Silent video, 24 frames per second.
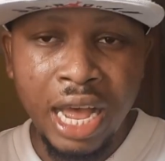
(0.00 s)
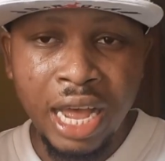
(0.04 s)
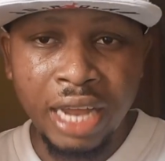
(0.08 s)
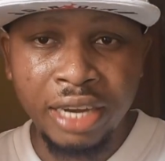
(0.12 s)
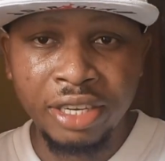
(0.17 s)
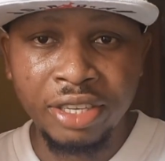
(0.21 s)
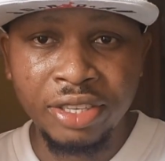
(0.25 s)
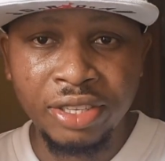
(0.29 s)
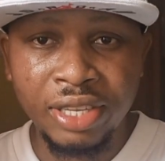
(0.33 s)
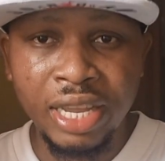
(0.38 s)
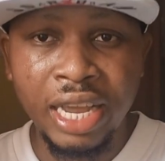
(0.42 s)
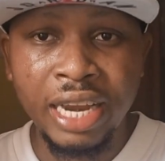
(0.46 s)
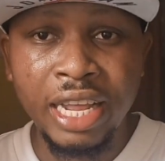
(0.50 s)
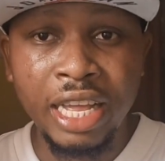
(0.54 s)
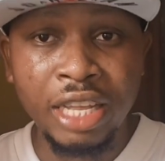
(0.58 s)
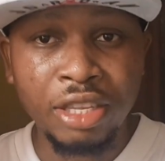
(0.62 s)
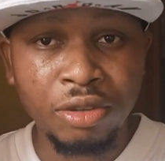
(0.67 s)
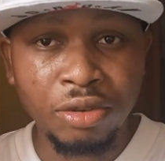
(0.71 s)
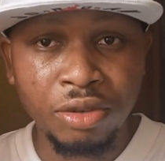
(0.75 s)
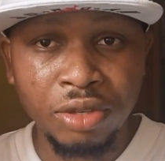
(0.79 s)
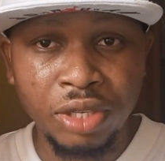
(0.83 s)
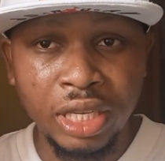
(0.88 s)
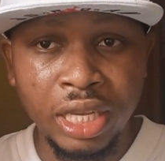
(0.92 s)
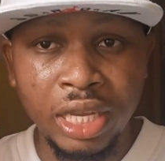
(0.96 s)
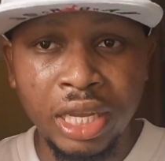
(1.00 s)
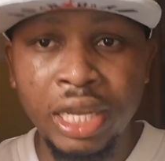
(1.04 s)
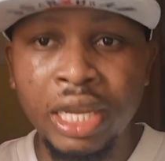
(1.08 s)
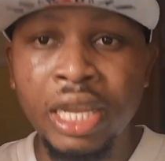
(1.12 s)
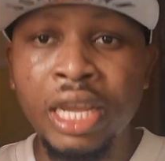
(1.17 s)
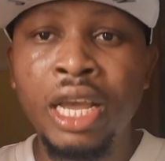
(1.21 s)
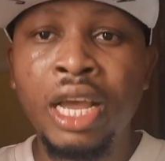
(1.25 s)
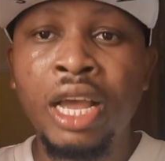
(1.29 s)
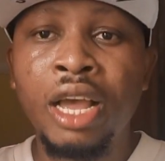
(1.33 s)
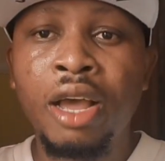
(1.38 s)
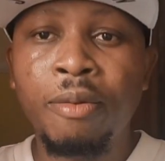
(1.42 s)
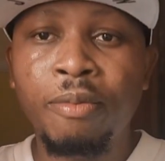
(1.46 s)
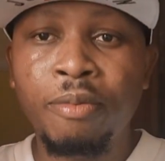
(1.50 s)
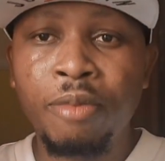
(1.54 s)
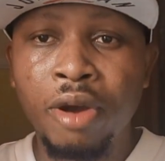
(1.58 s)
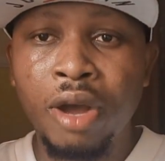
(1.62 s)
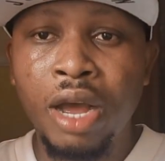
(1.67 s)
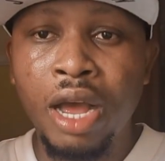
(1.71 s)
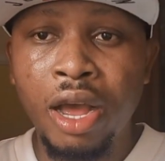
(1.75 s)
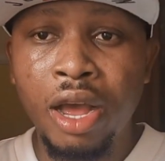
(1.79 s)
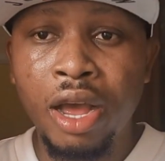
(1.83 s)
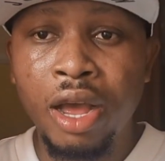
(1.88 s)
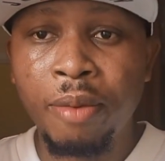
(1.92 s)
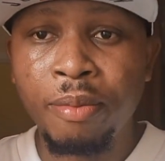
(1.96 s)
and decided to say,
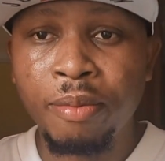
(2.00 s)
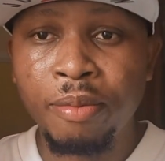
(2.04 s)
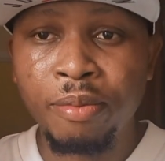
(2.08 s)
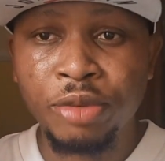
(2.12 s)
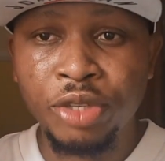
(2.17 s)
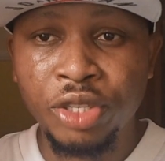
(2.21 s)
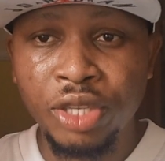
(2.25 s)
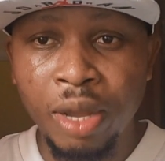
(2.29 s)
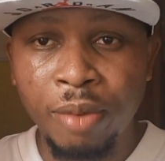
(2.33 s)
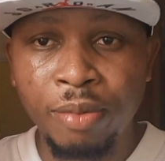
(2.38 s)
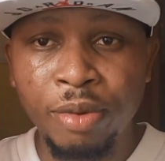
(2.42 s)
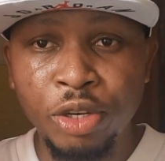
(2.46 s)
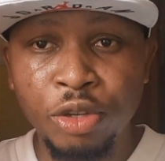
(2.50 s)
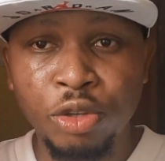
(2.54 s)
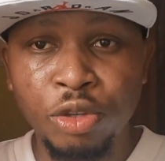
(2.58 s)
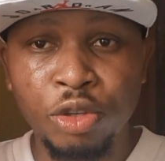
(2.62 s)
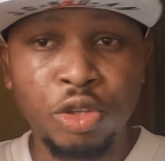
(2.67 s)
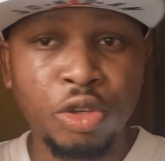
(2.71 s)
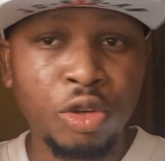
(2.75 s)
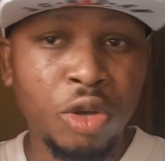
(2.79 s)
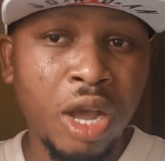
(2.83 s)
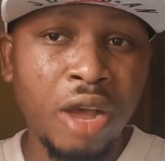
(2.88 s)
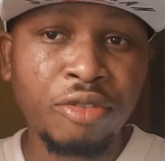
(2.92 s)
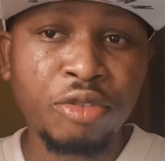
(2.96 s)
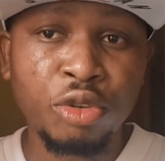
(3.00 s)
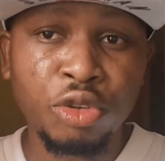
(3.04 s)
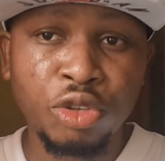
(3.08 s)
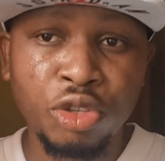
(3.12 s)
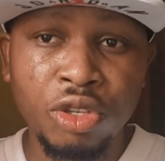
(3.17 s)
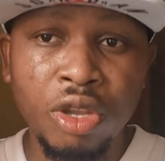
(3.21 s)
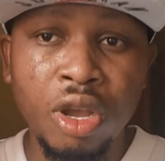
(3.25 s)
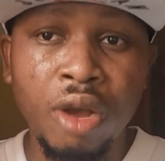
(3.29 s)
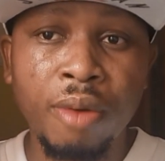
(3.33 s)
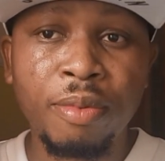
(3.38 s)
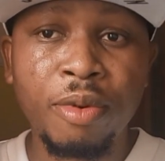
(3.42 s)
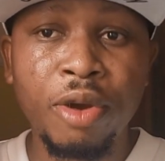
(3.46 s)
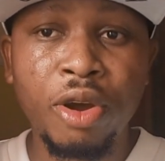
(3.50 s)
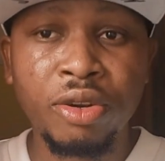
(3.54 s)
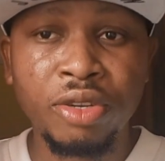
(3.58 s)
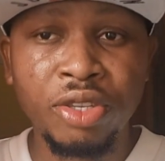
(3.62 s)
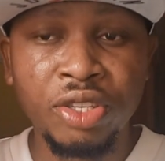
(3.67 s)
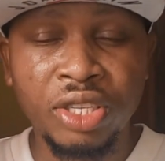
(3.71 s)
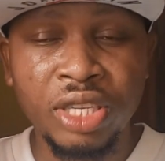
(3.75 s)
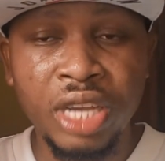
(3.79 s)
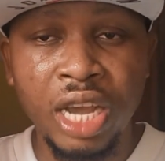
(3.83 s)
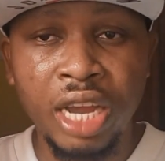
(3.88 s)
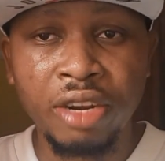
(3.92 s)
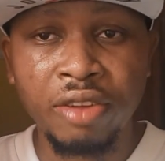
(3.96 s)
Sabinus, you have to stop all
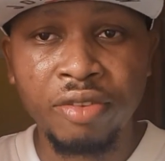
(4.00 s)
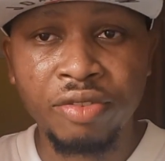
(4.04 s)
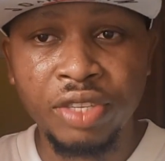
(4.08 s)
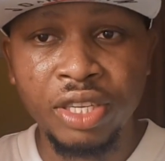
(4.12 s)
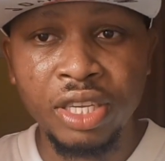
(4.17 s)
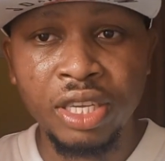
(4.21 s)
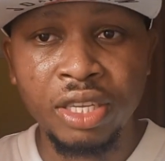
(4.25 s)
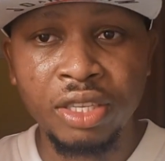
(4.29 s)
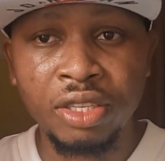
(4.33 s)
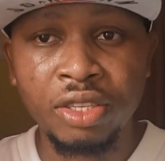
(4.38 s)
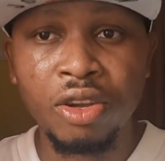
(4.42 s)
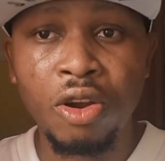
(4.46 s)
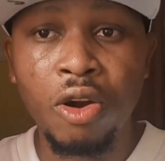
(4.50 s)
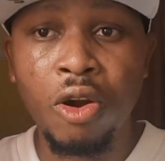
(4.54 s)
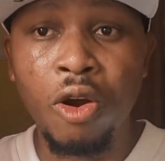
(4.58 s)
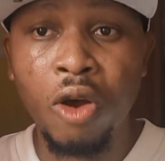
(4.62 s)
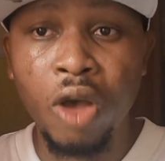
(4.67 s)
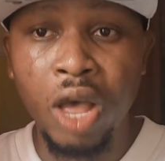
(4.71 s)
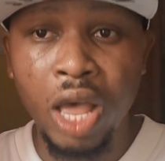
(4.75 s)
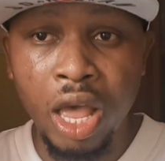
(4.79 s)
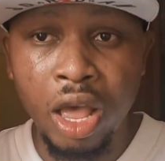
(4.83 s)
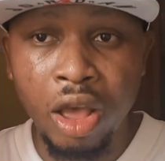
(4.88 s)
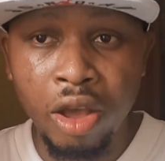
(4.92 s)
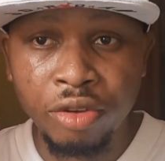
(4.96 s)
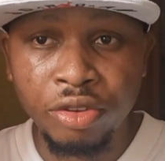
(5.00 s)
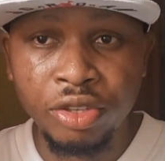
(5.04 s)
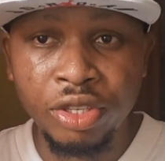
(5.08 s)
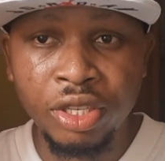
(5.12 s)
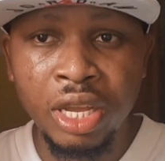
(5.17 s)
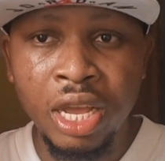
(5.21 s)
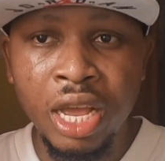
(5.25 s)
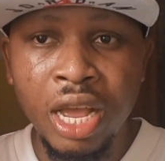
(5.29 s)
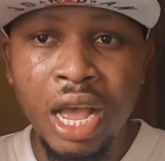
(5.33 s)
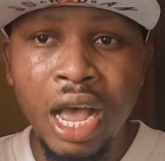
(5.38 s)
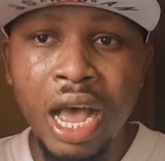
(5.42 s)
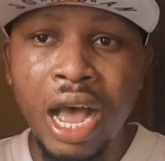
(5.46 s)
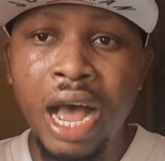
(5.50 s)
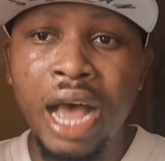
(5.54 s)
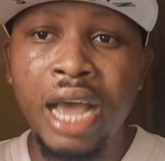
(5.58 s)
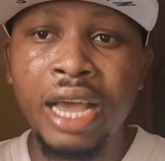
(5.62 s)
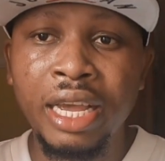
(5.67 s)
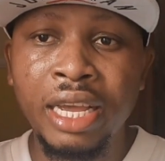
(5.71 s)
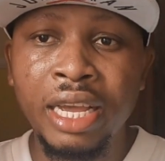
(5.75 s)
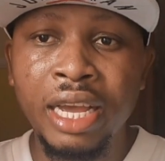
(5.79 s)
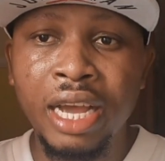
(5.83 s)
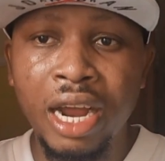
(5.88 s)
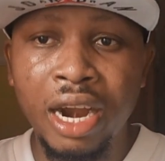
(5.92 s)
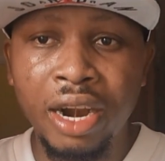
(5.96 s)
these kind of things or else
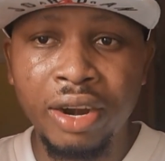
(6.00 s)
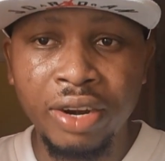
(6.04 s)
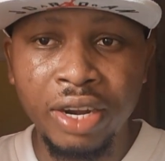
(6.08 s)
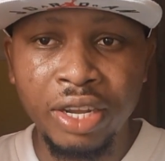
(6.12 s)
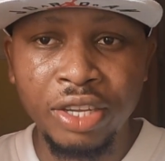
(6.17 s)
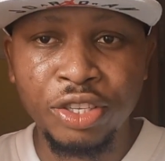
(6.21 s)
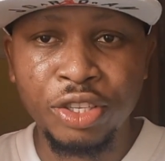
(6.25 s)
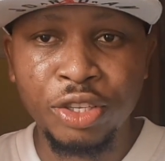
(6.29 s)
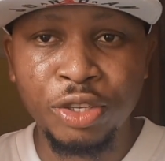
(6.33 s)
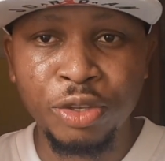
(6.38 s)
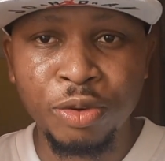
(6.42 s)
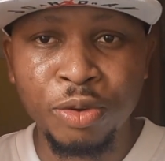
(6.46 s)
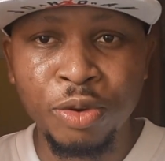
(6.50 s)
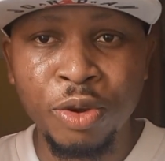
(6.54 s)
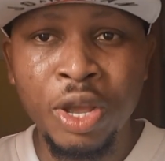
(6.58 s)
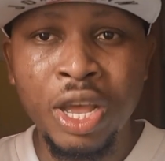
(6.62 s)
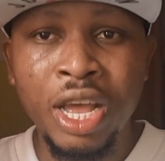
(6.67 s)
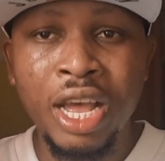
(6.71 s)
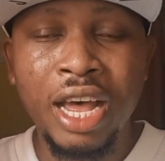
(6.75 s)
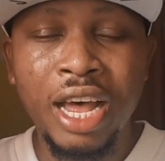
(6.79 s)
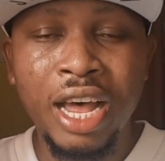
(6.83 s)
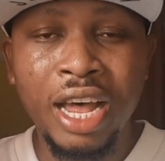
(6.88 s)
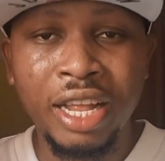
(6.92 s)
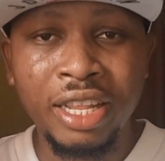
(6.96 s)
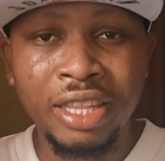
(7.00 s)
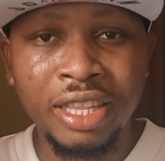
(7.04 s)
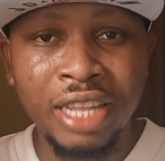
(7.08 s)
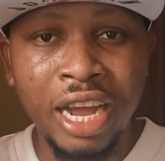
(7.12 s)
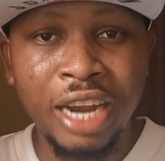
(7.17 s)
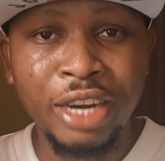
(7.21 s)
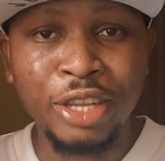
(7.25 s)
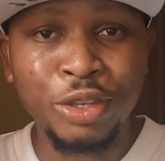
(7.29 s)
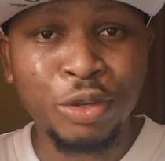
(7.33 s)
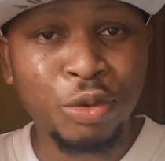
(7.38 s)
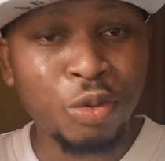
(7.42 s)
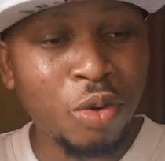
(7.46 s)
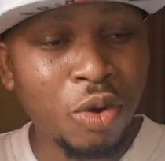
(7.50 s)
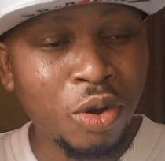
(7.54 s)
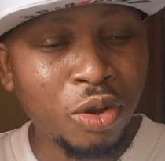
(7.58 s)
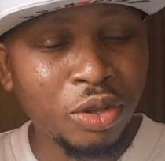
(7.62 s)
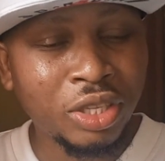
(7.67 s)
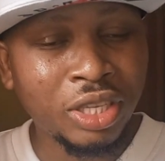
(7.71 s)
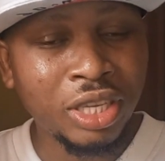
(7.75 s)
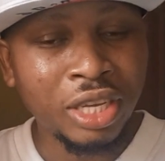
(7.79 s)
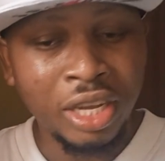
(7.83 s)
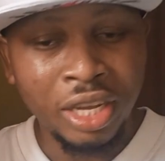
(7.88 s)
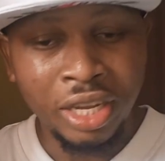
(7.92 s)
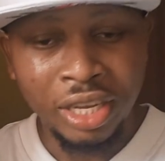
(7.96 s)
I arrest you. And that is
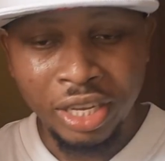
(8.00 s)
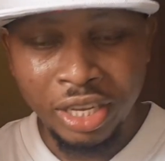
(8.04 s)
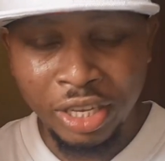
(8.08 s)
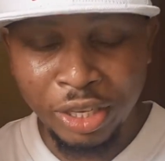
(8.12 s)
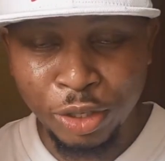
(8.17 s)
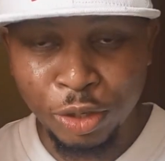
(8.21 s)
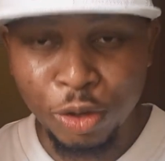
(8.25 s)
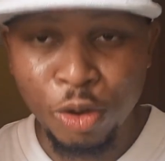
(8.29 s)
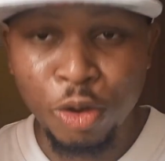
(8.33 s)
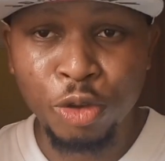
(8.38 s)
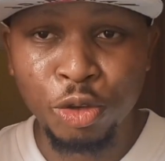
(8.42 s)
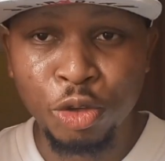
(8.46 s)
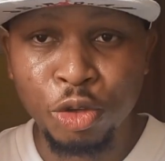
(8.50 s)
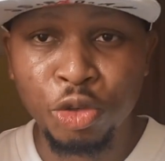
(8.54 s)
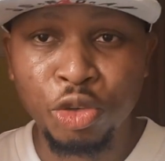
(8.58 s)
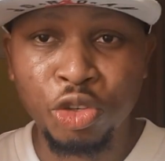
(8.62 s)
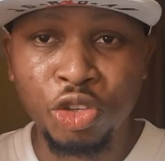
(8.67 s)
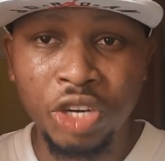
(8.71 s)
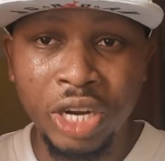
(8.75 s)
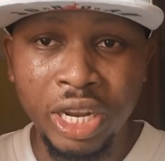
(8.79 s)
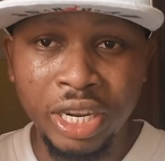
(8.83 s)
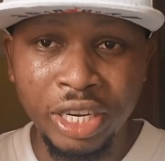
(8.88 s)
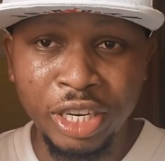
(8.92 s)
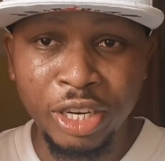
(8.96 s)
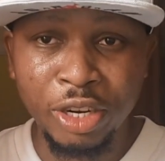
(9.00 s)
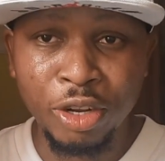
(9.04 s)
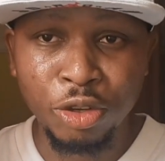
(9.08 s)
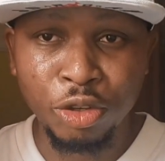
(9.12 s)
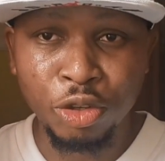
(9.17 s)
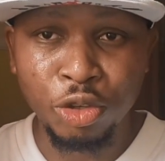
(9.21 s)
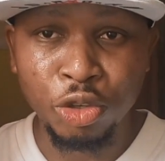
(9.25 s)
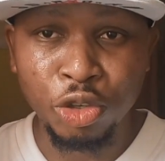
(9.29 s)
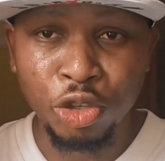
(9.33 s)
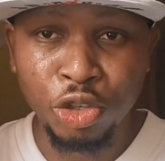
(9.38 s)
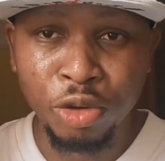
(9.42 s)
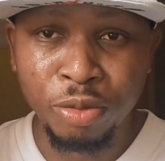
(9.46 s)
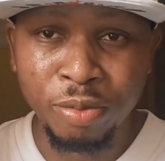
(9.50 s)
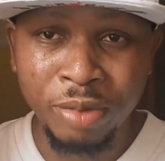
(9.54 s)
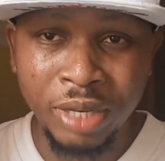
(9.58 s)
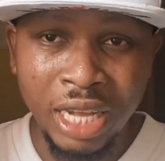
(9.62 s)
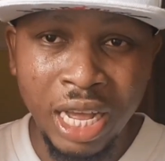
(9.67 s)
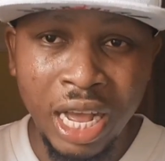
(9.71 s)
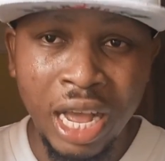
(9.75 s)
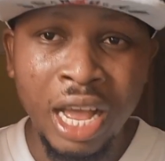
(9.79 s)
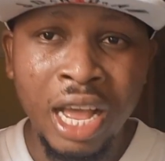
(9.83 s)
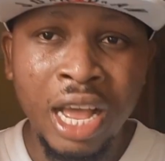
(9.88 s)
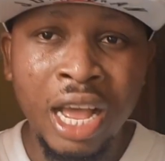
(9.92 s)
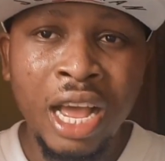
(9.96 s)
what is also trending on social
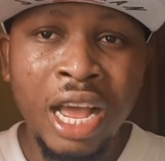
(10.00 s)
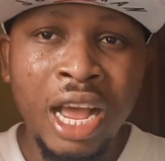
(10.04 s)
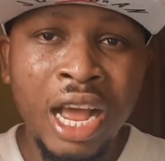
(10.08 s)
media.